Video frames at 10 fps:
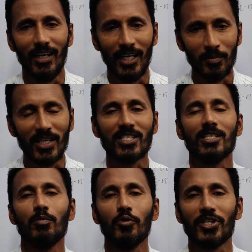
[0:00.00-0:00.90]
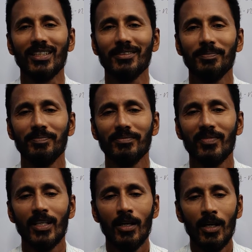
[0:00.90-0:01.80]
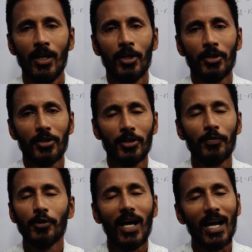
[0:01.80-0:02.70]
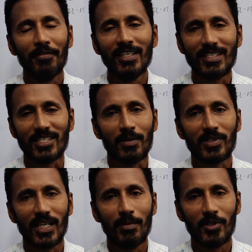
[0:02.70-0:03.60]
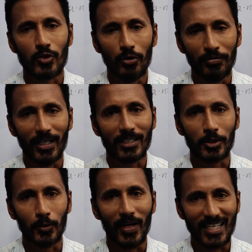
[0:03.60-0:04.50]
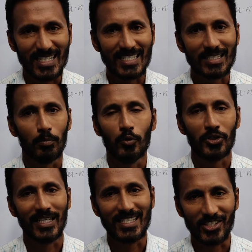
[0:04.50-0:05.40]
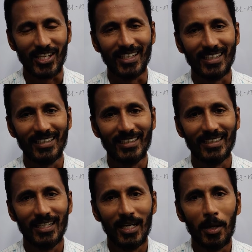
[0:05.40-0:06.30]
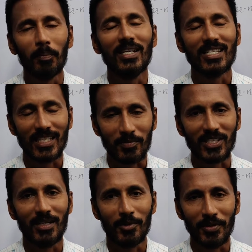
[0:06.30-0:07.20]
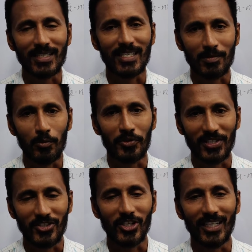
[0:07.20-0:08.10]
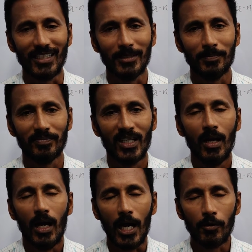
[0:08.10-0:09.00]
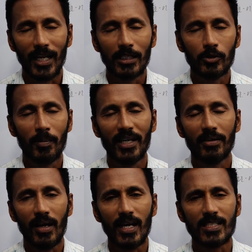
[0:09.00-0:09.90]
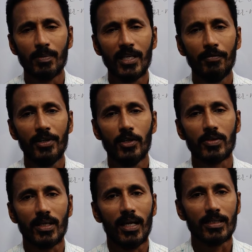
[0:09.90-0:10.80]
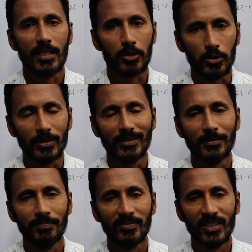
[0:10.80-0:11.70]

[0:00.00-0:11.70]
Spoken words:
I am SS Bhushan. If you haven't subscribed so far to SS Bhushan's channel, please subscribe to SS Bhushan's channel. I would like to make as many videos as I could